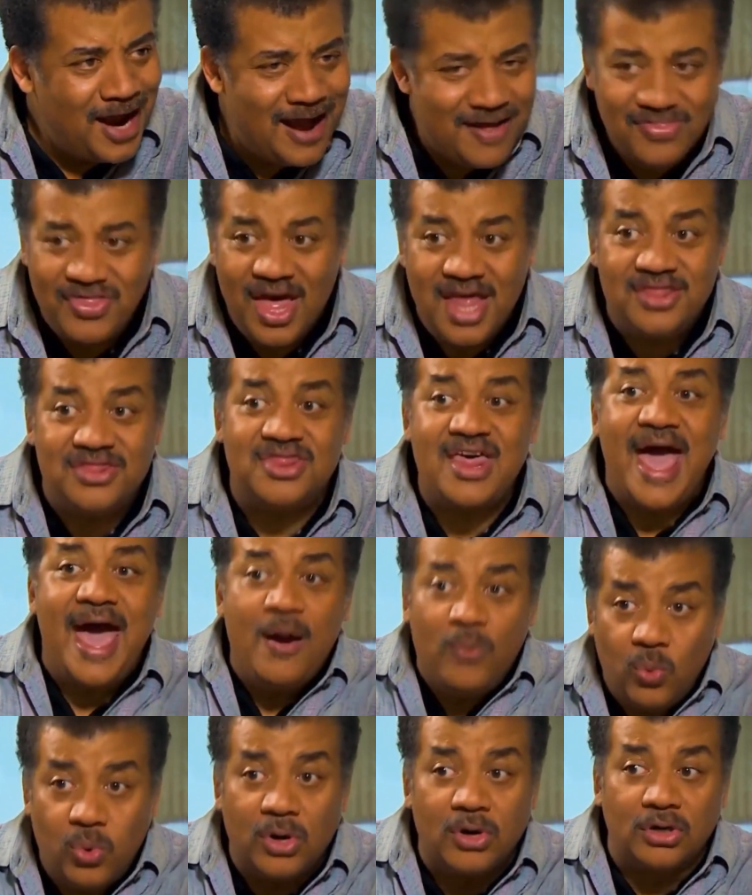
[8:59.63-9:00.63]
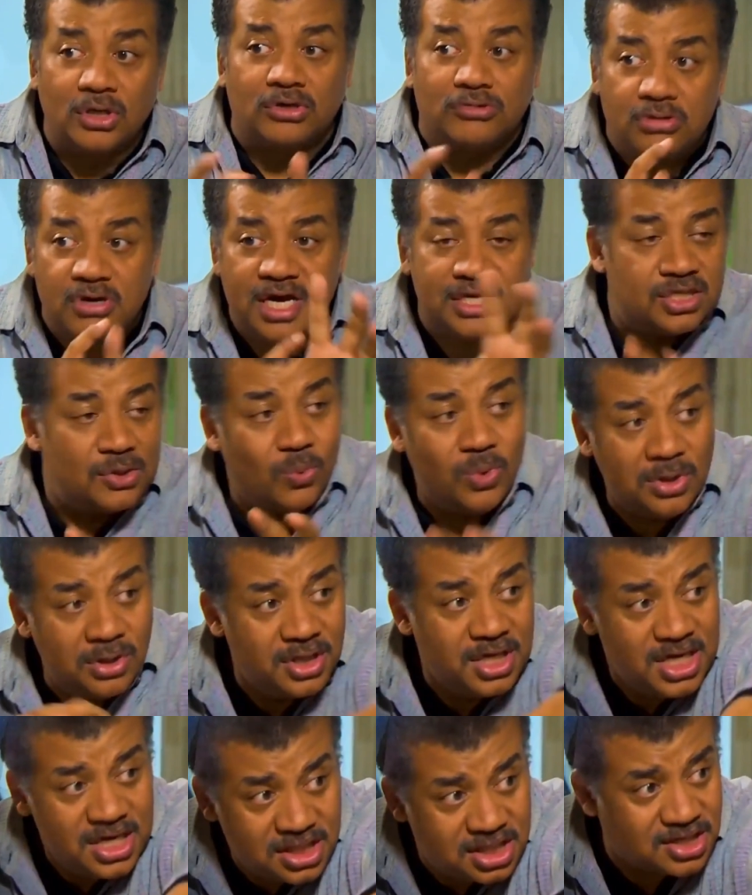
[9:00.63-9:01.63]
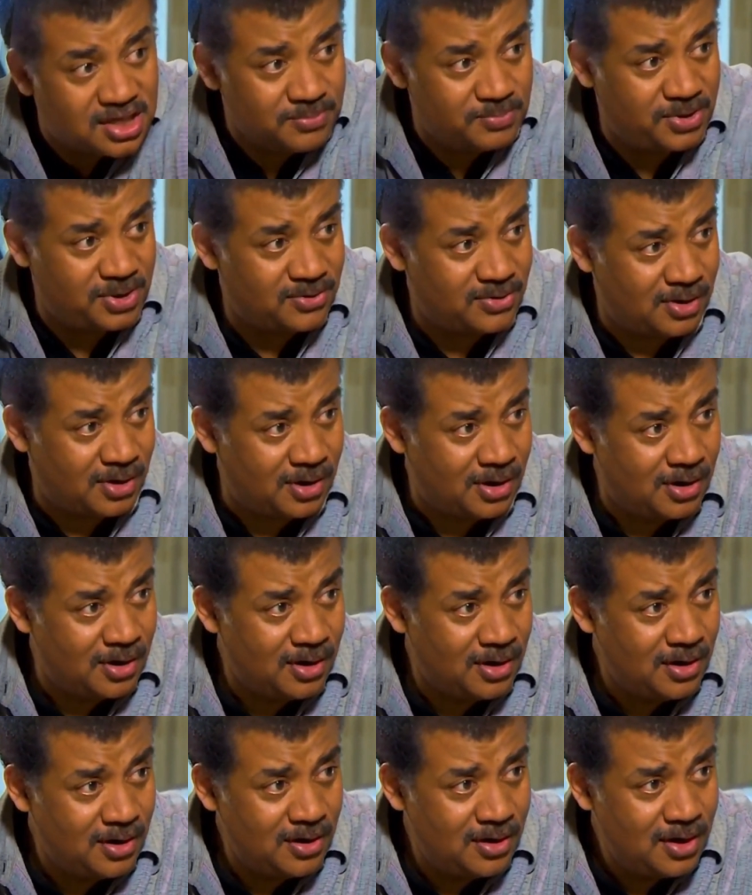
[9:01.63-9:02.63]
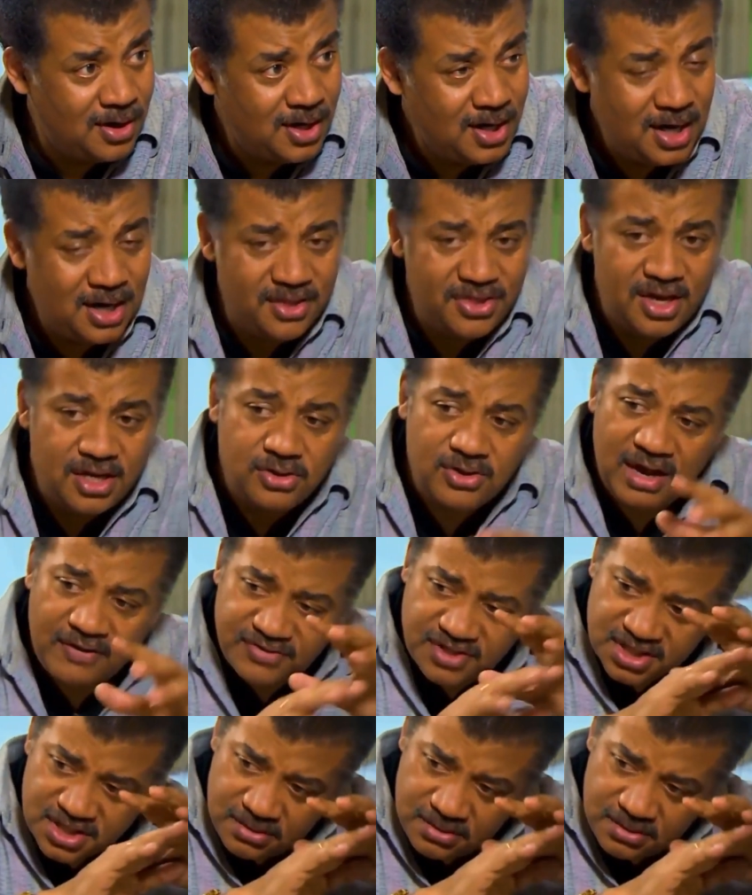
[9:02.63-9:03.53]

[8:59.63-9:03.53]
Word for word: And then that world creates a world in its computer. And then you have